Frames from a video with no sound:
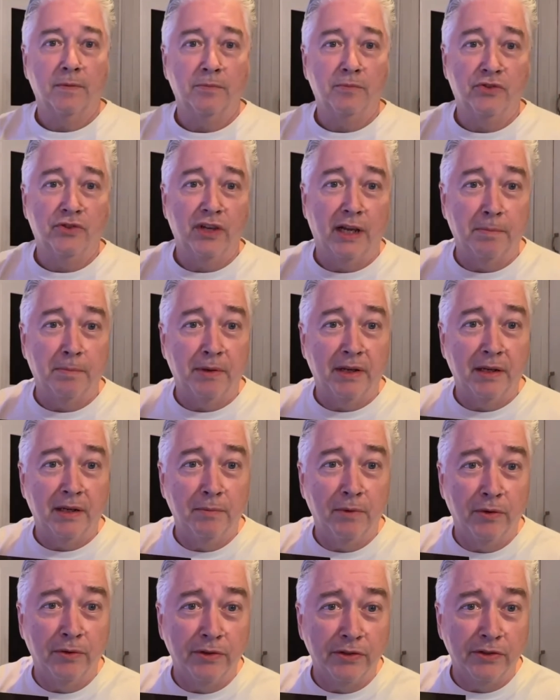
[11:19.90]
Champion
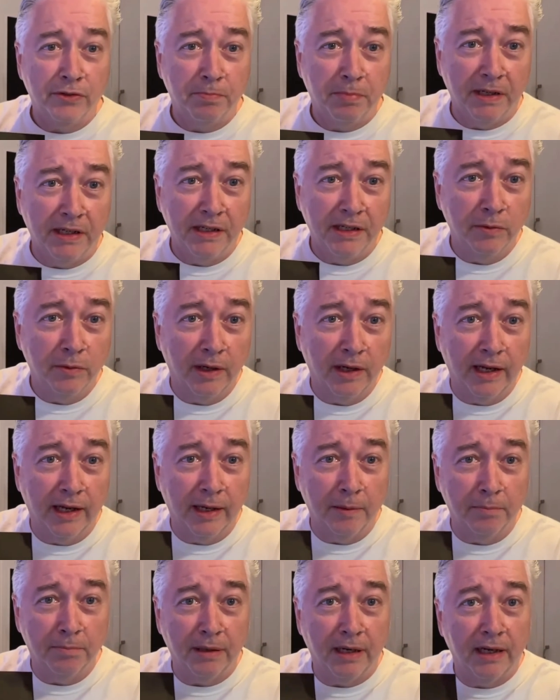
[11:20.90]
Motor Speedway
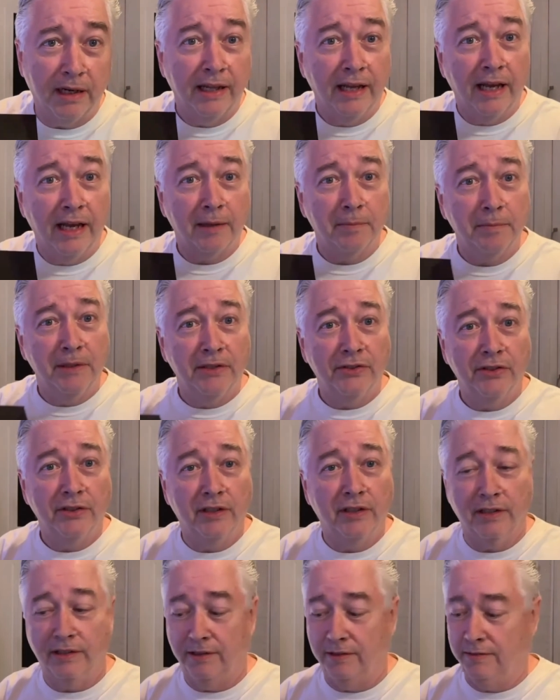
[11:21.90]
in Pontiac,
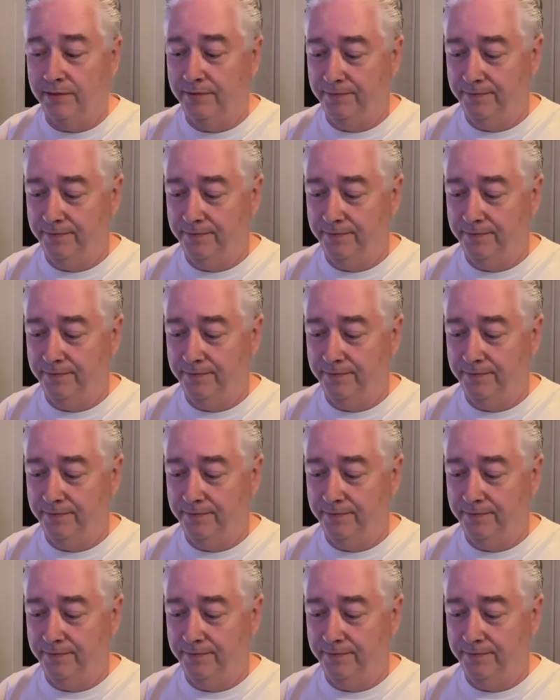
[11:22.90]
Michigan.